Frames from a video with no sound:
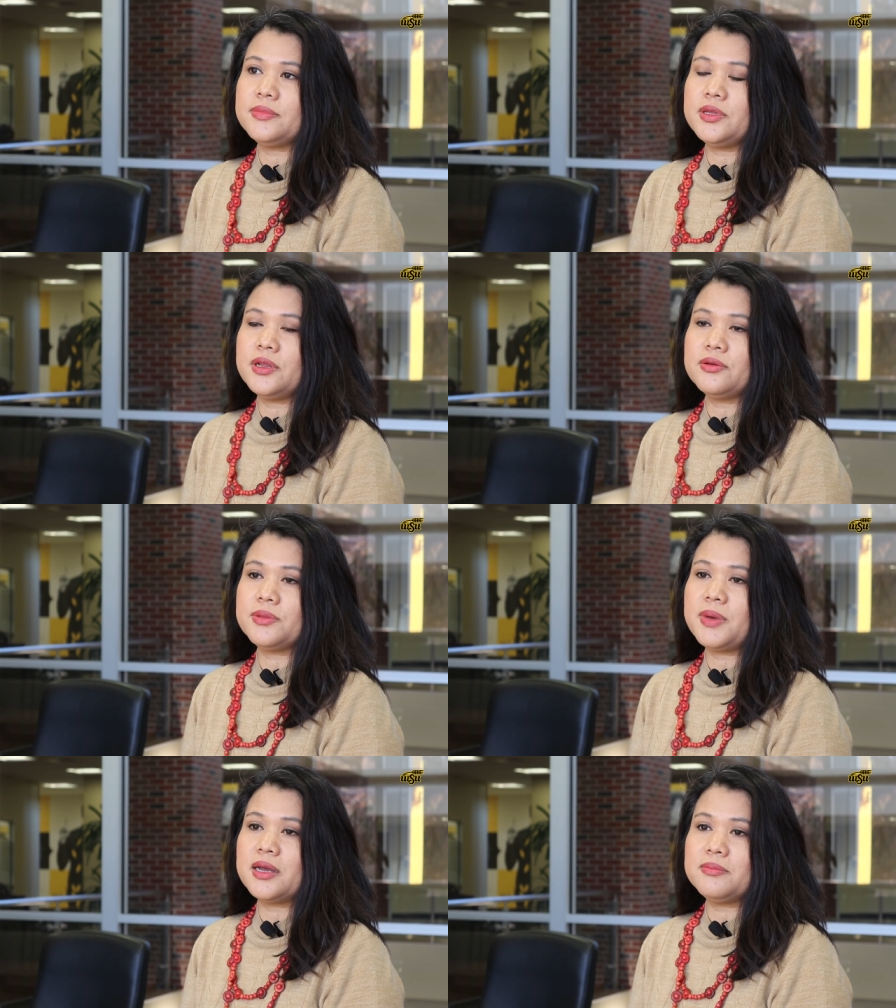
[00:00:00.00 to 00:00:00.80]
you know,
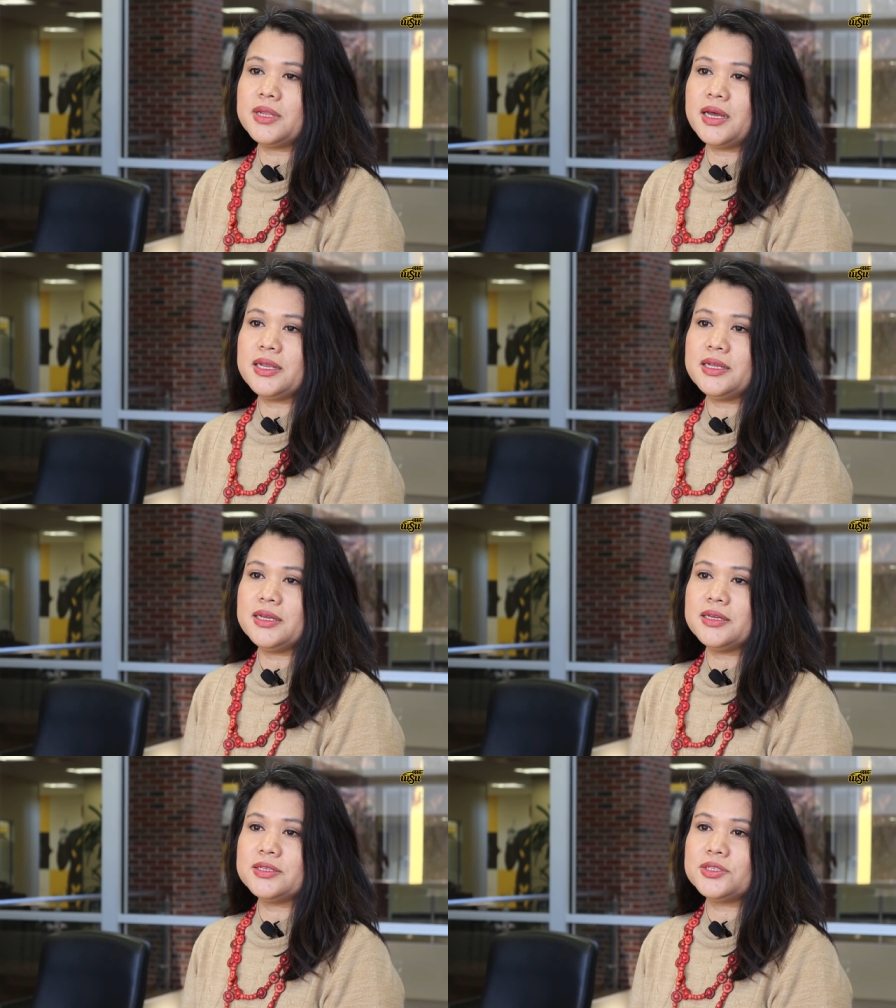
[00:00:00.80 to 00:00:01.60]
the bottom line
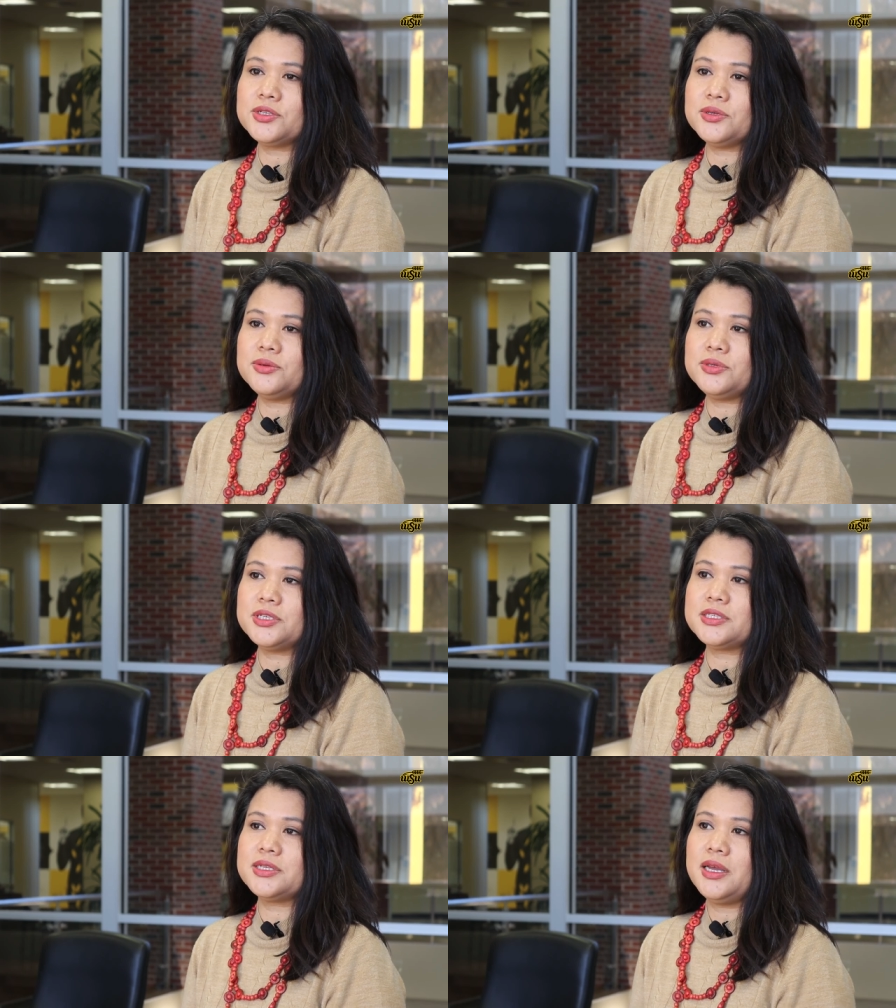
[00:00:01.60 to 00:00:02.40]
is to
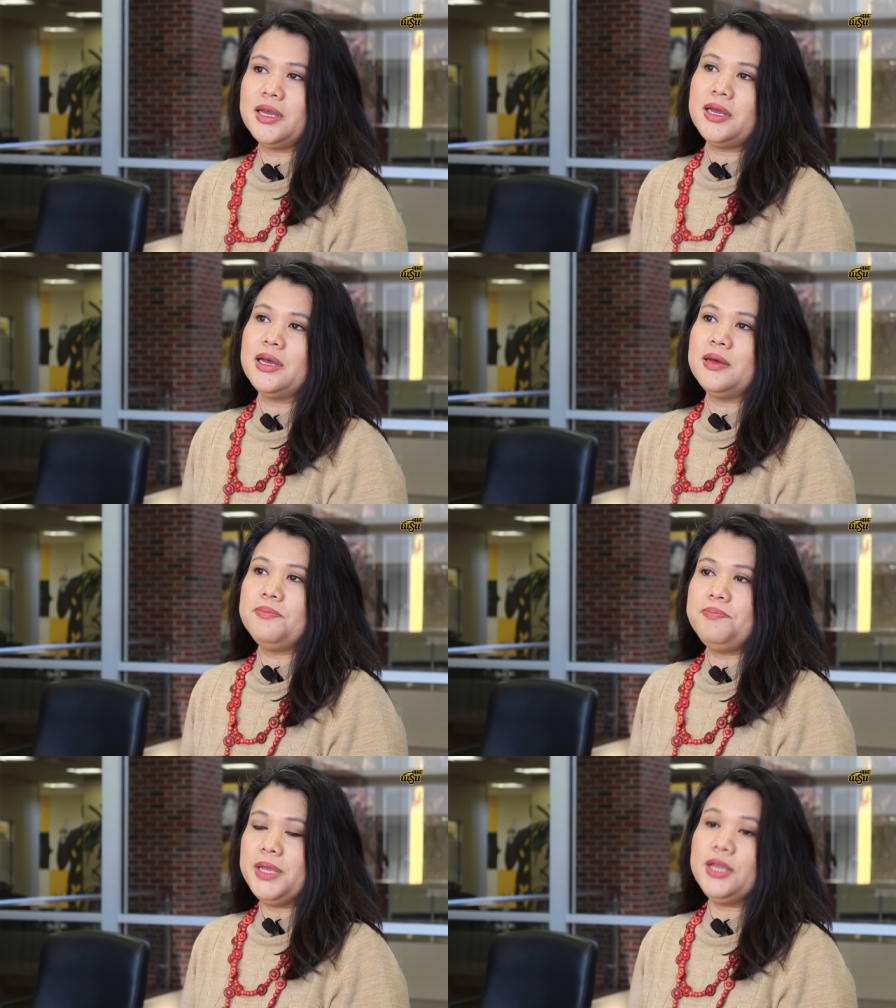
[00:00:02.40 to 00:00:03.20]
just
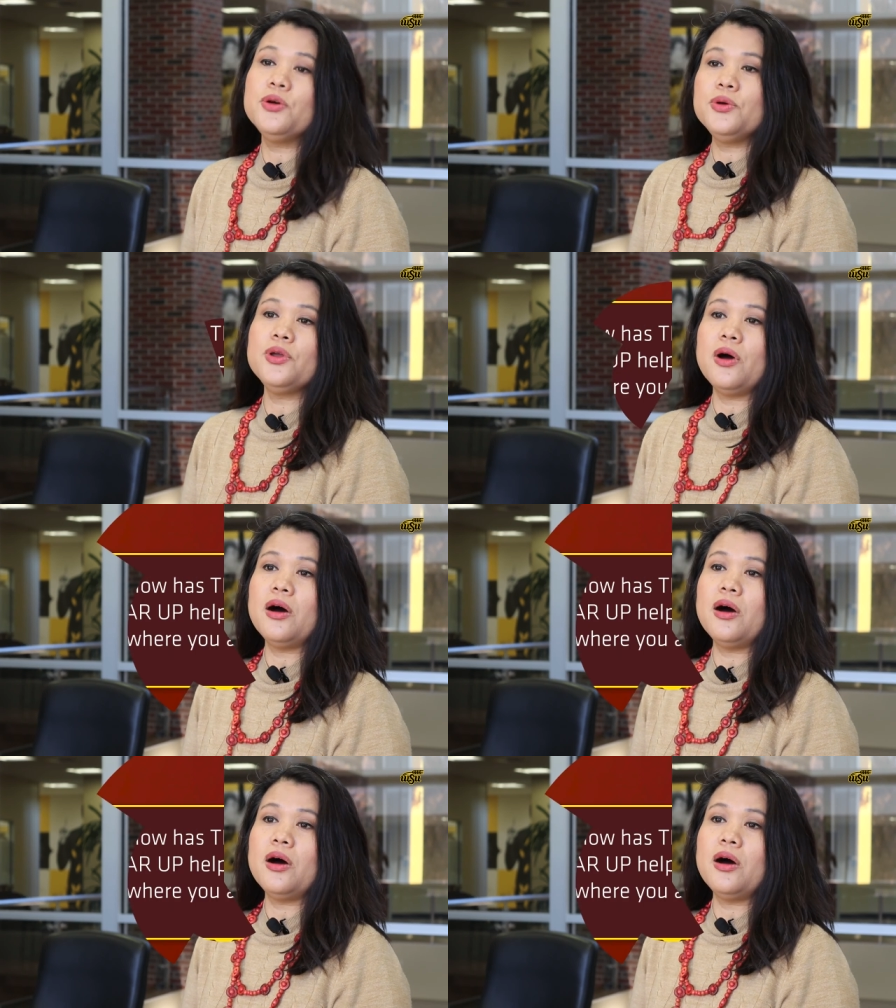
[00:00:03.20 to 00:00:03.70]
be Who You